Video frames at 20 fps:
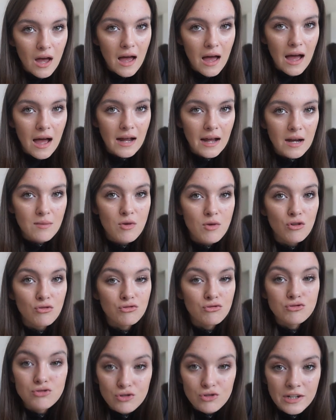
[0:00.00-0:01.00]
I
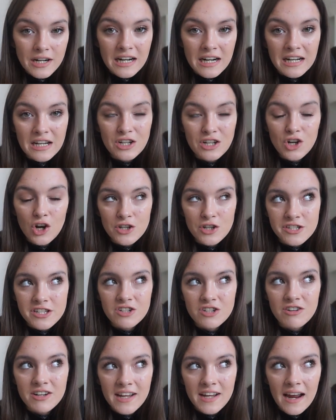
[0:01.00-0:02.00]
am really
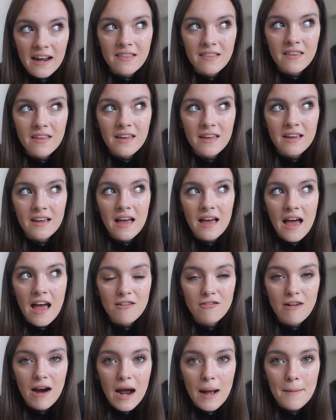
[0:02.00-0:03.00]
considering getting the
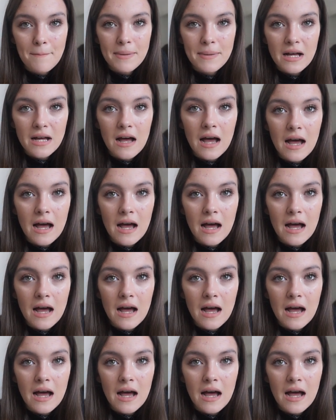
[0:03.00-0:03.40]
air wrap.